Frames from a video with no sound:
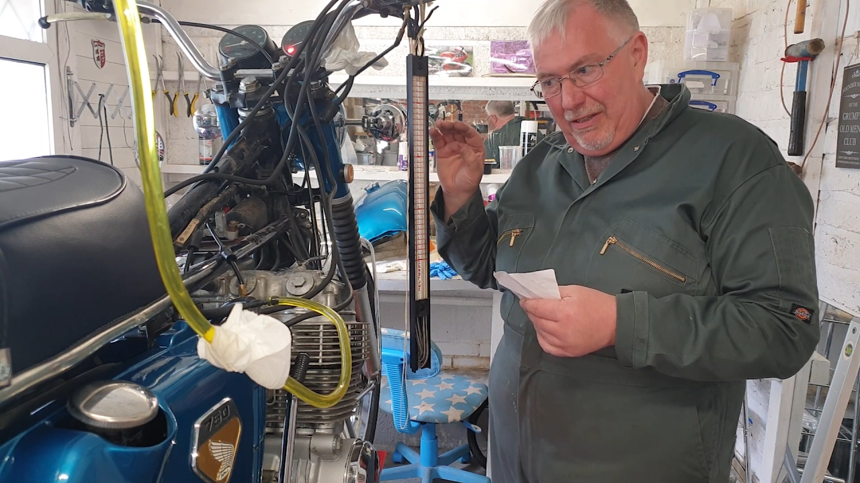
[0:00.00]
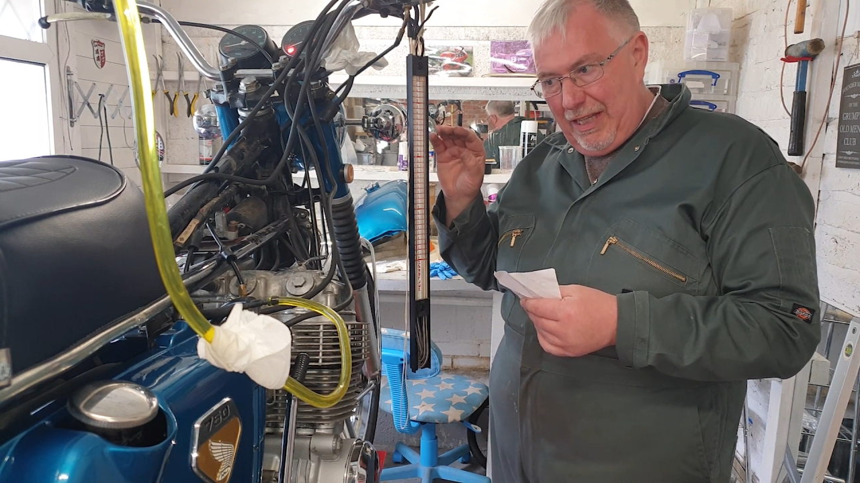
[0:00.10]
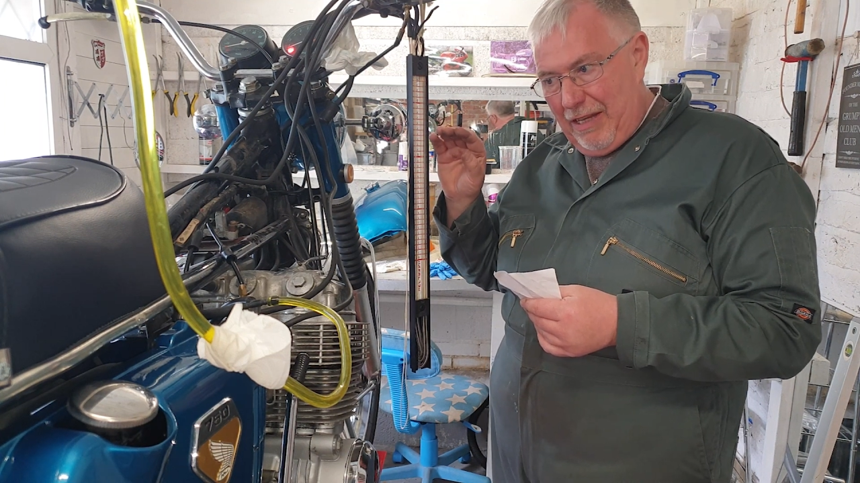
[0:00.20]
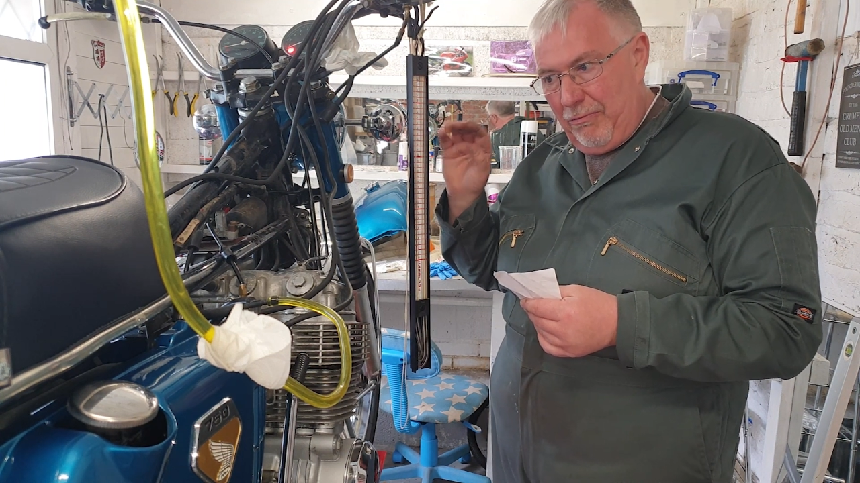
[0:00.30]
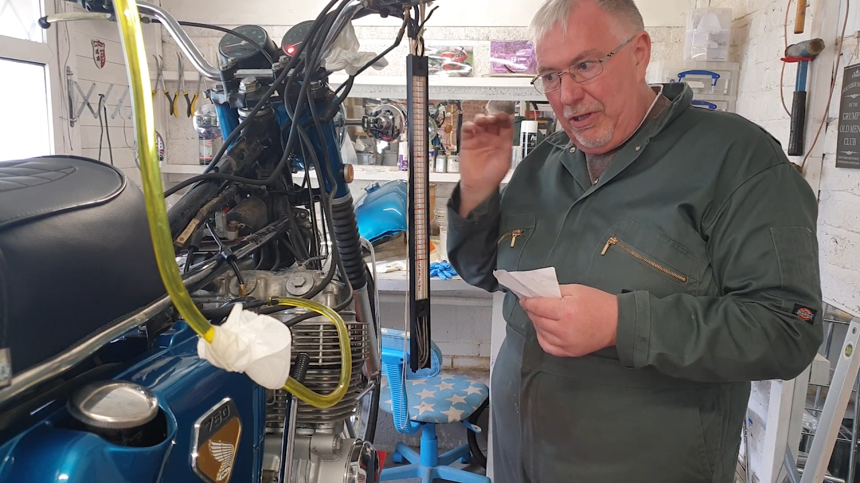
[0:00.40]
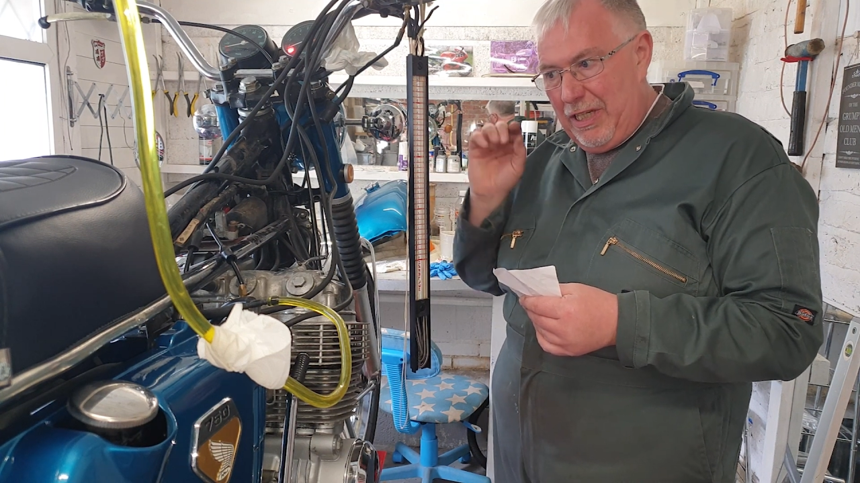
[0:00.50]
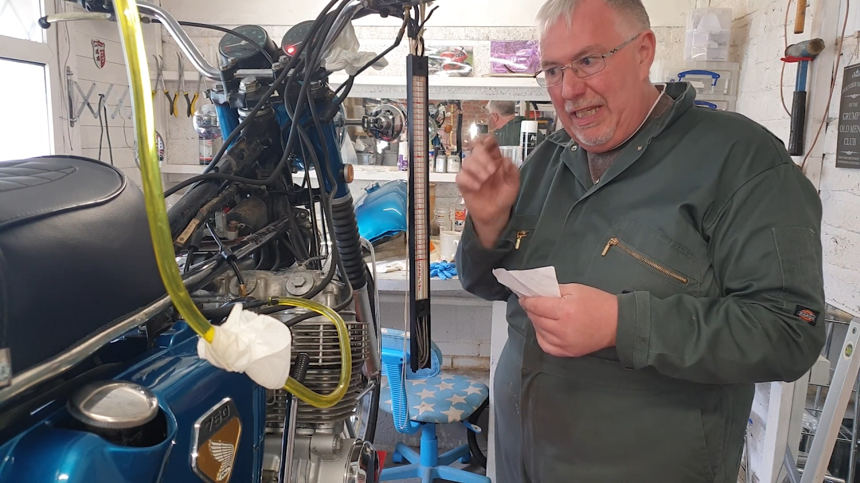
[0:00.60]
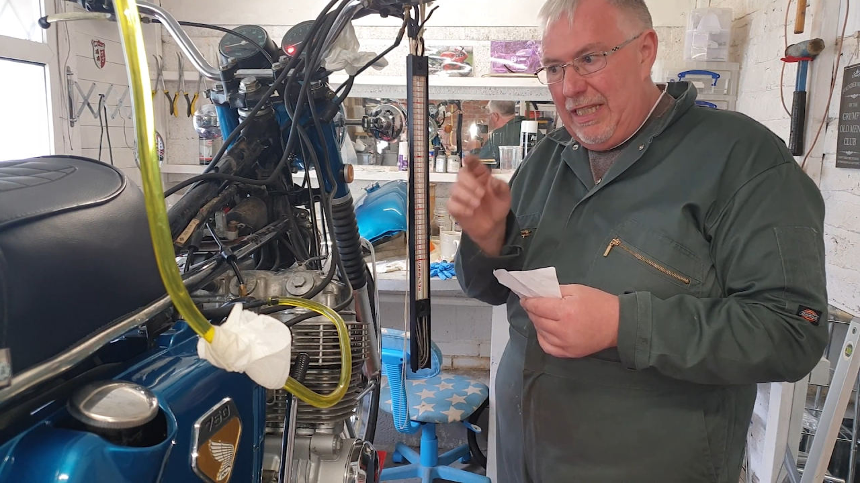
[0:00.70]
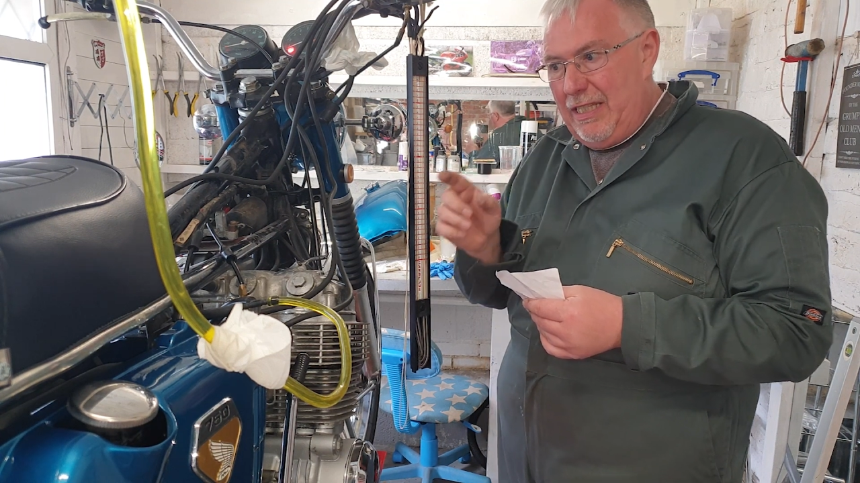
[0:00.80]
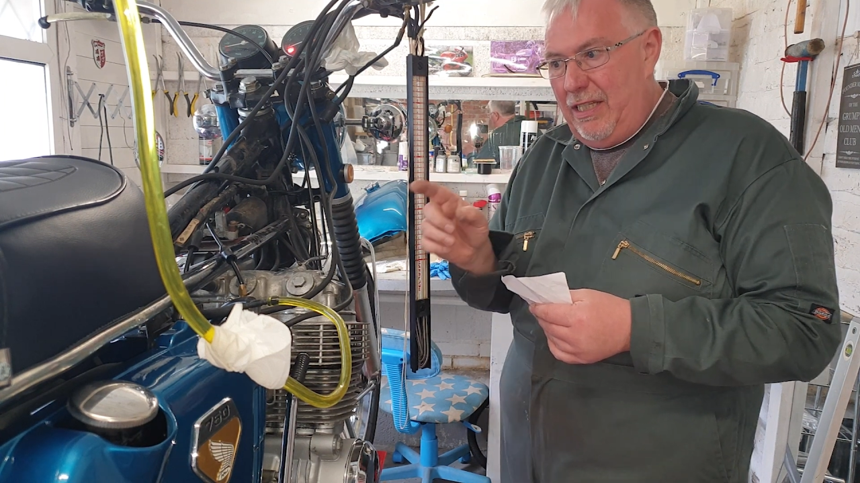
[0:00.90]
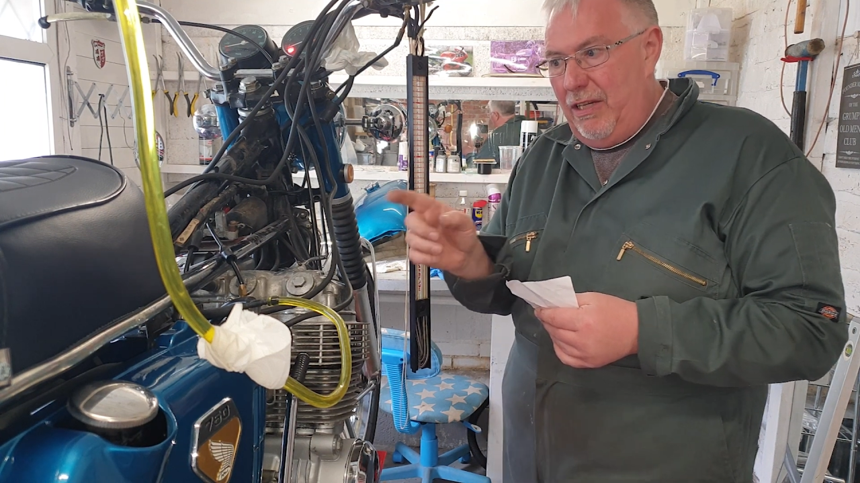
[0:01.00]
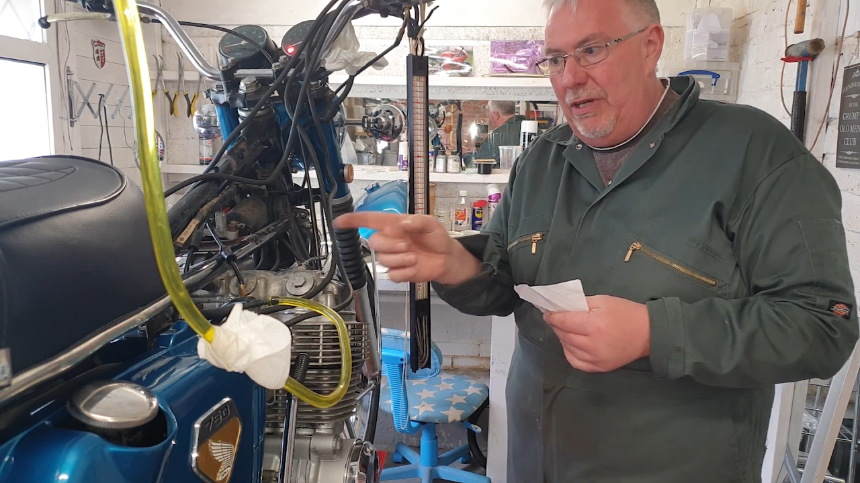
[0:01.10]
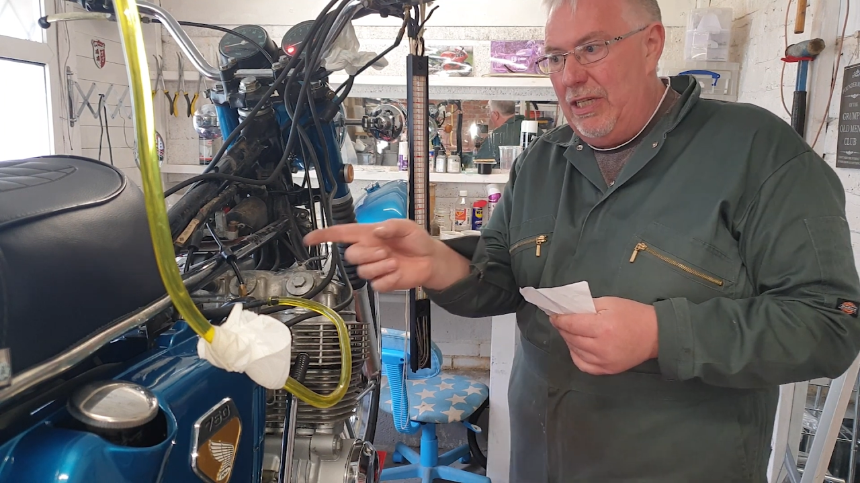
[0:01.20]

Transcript: then what you need to do